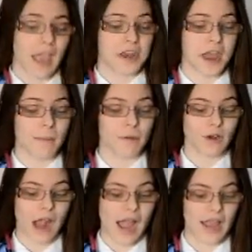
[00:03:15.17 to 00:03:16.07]
An
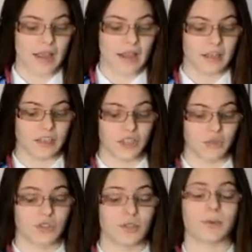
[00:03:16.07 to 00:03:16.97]
MRI is
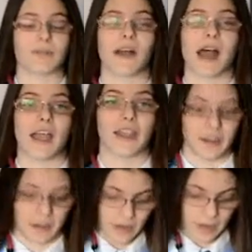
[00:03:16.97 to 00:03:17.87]
used to
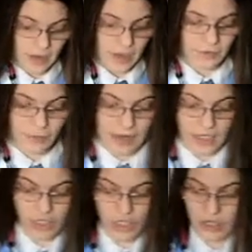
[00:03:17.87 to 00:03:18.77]
provide
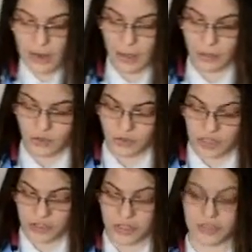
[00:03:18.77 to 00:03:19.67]
information about
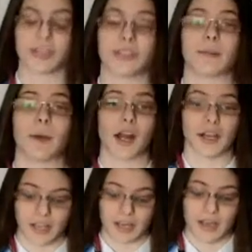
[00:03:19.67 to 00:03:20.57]
structures in the
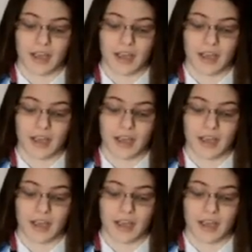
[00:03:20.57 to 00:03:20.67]
body